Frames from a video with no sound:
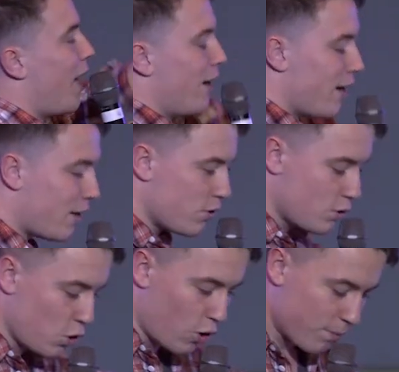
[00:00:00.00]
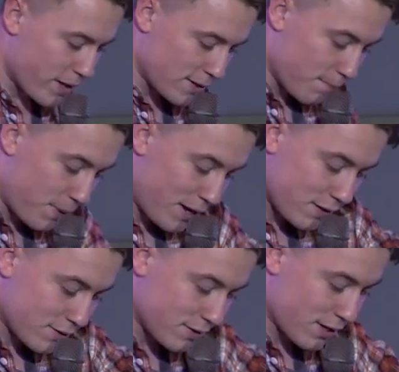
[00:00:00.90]
And at the top, there's a
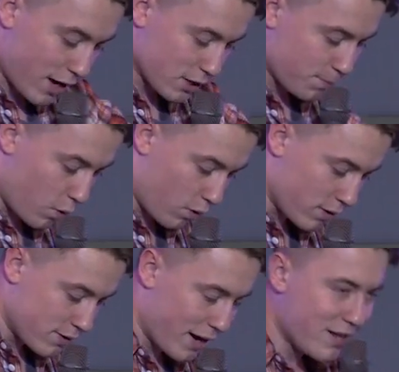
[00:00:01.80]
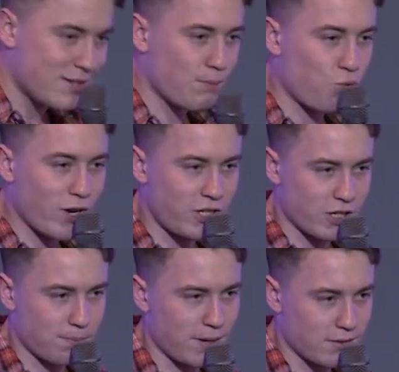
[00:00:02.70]
pizza-sized box. And it's a
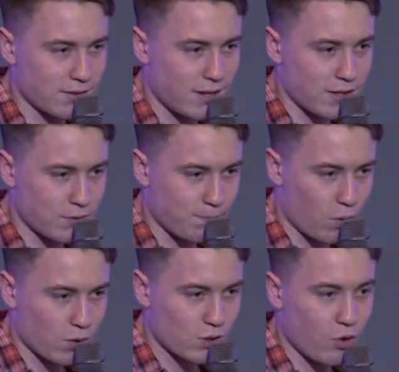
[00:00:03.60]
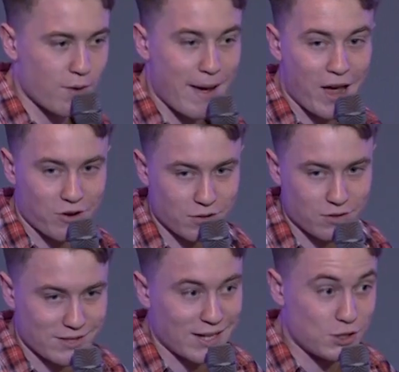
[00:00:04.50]
British pizza-sized box, not an American,
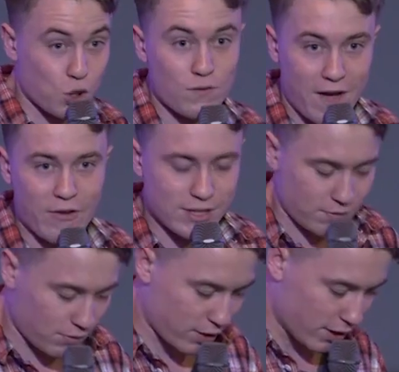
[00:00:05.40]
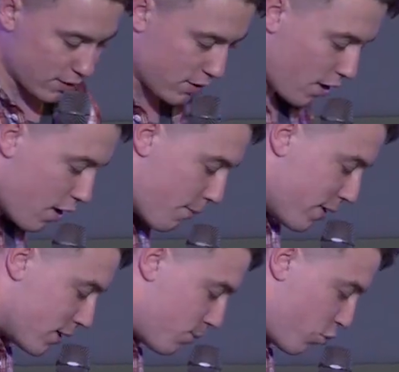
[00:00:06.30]
because that's two very different things.
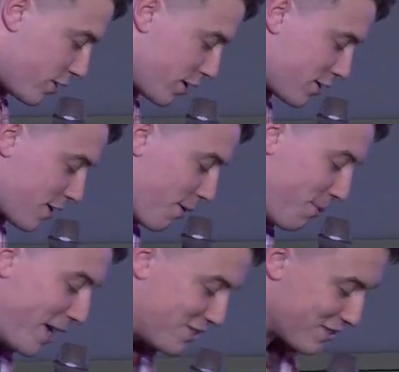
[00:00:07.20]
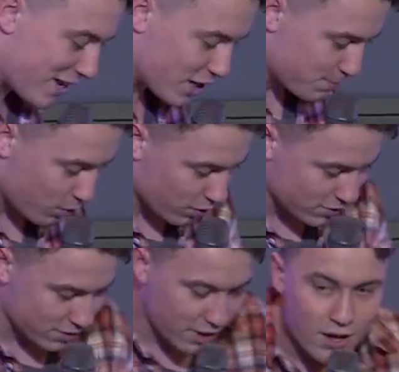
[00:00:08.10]
But it's a British pizza-sized
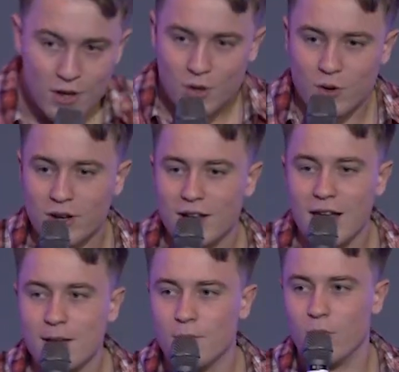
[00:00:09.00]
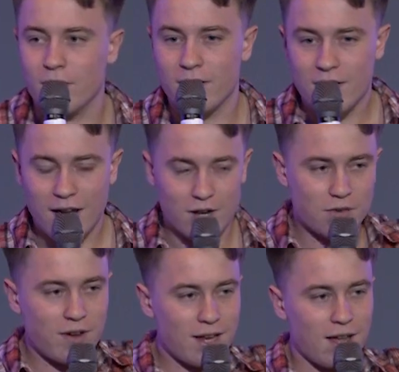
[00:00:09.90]
box. You've got to climb on, and
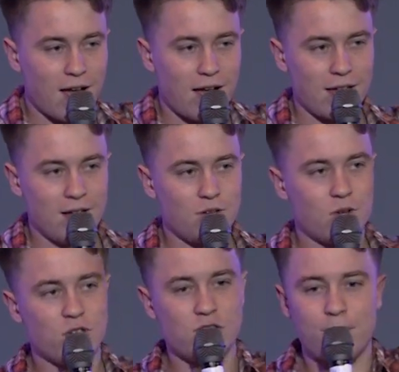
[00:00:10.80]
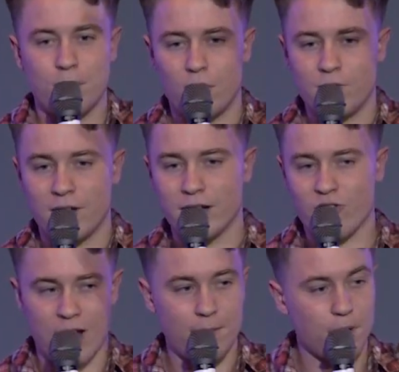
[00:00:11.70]
you're really high, and you've got to jump off and
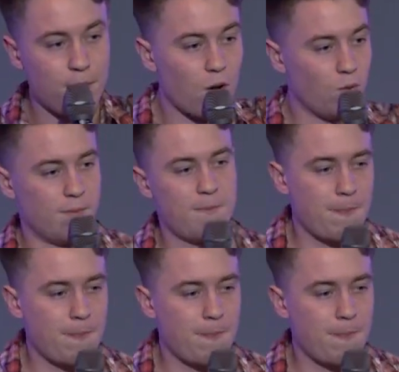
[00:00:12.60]
grab a pole.